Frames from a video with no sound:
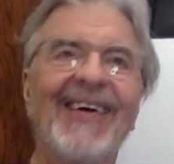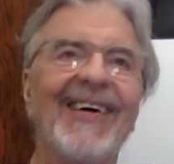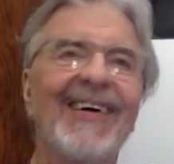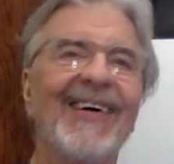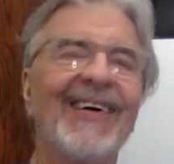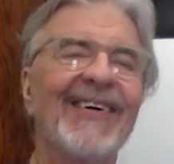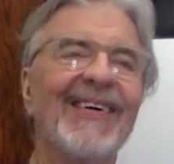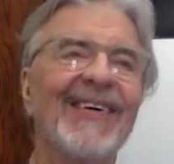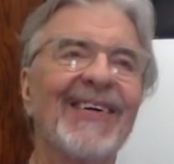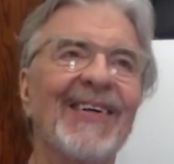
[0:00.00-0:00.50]

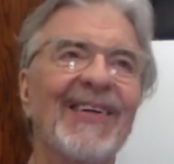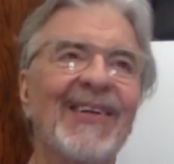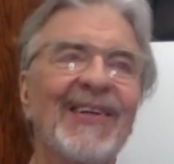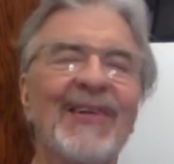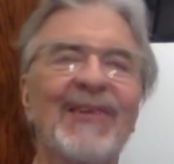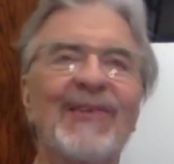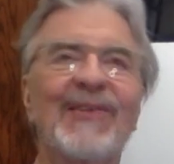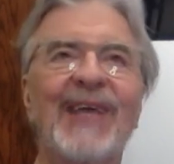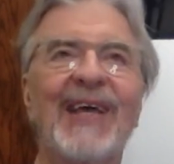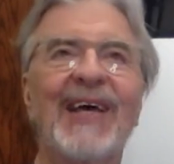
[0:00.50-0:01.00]
In a
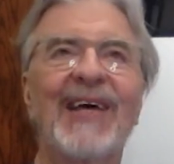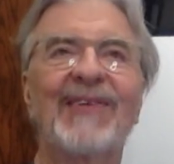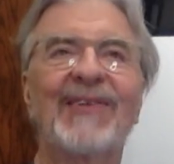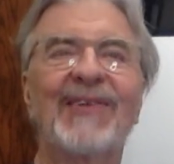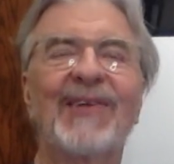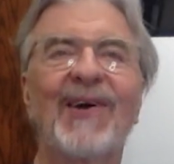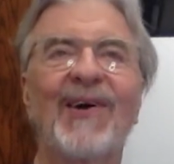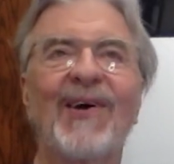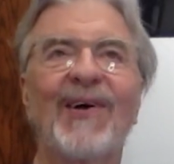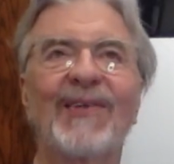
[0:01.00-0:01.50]
little town
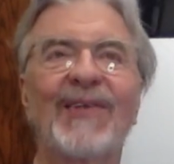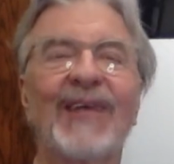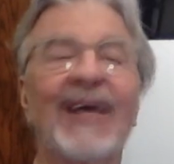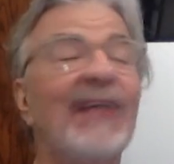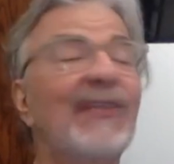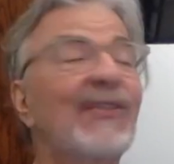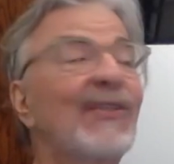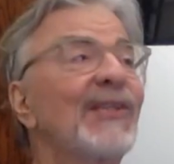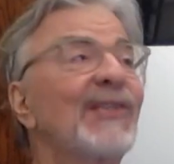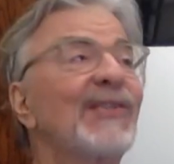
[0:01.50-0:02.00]
called,
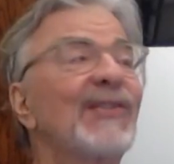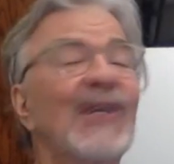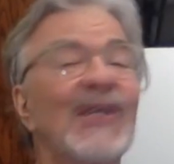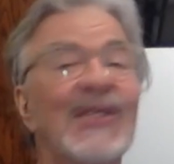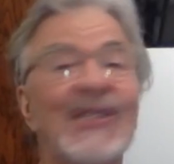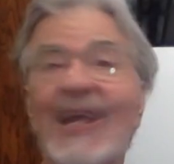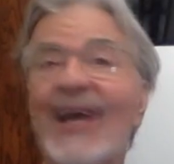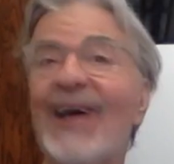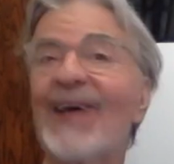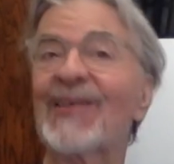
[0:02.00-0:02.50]
actually
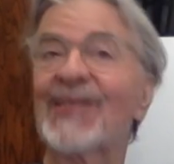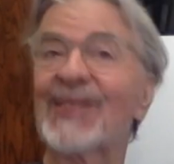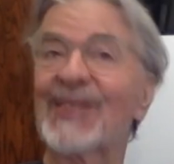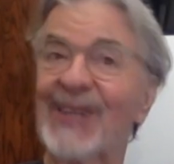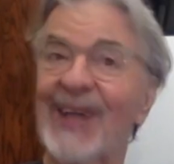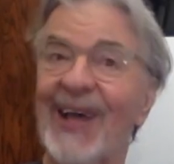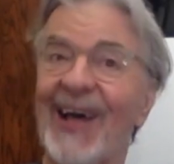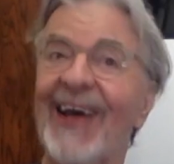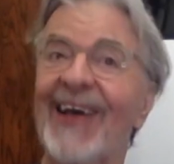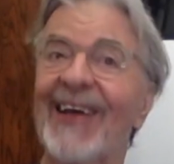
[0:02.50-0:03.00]
just
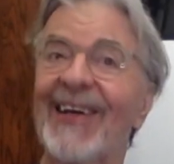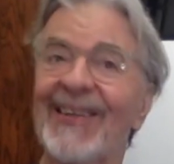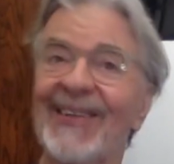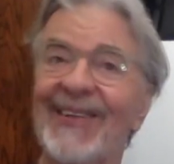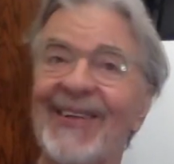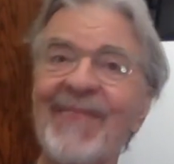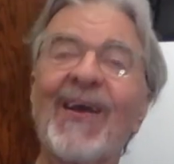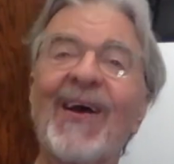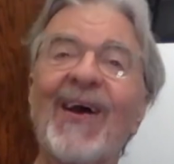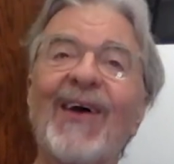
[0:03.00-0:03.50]

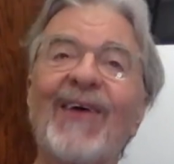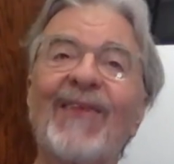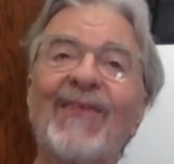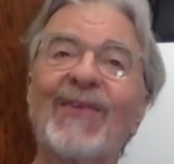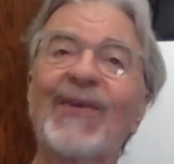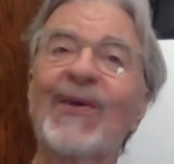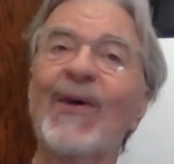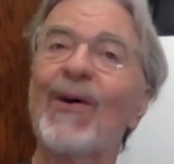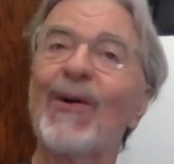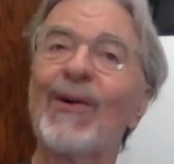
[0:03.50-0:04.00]
outside
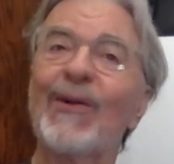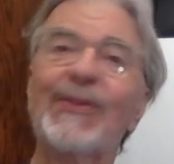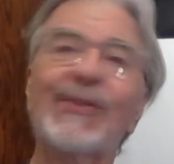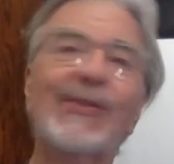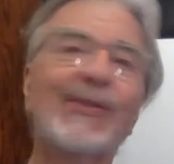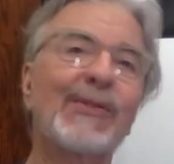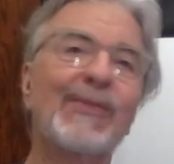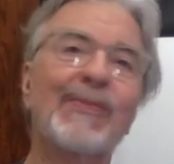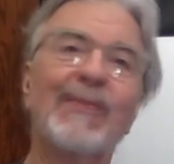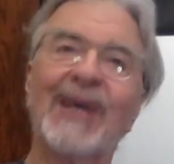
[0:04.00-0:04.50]
of
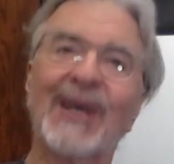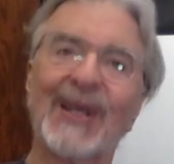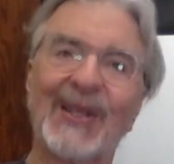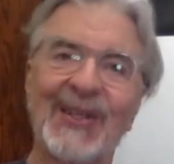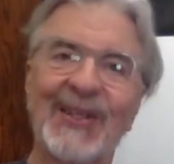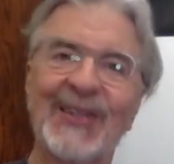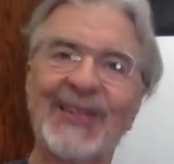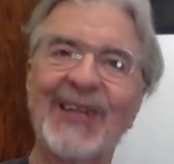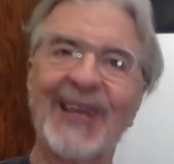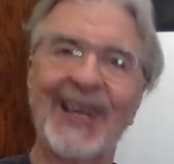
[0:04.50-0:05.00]

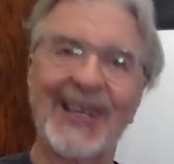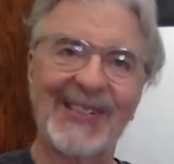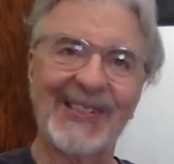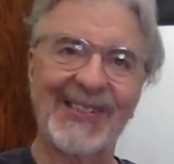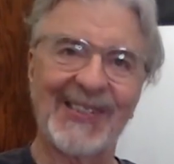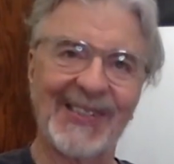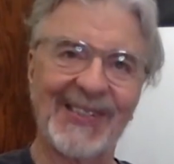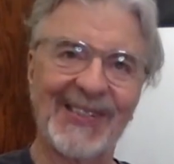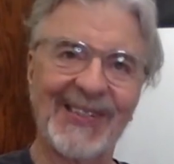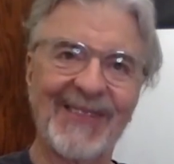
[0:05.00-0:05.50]
Goldsmith,
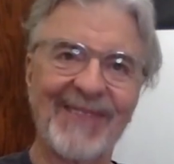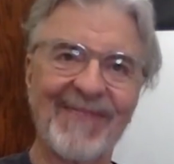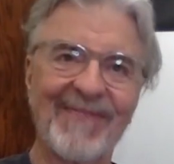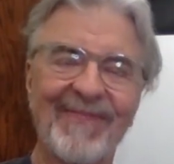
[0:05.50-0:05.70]
Texas.